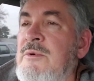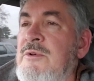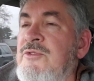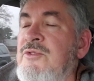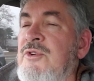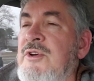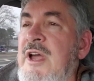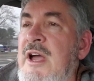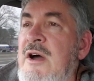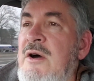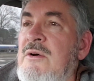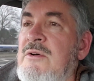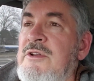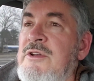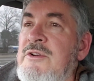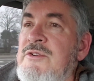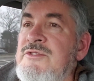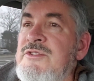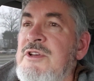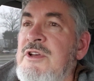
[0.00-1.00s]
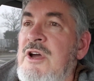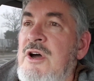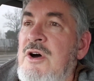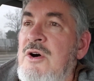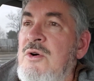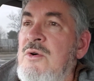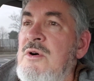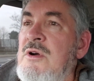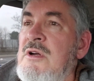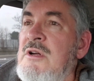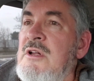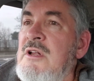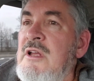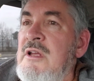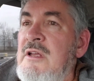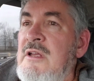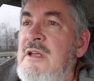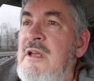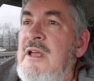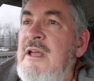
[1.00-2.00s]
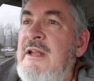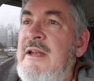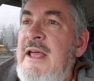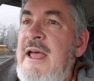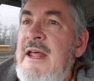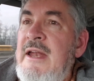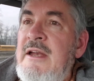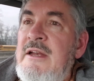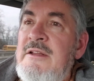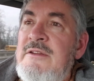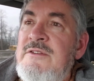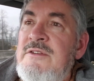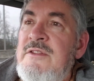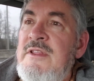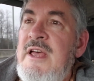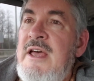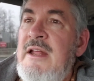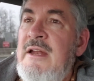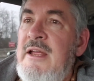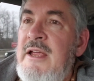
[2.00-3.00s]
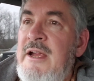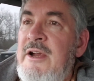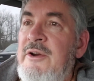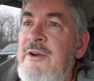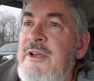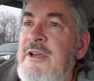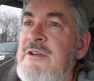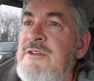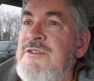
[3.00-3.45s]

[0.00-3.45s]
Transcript: took out years ago and added it to that area.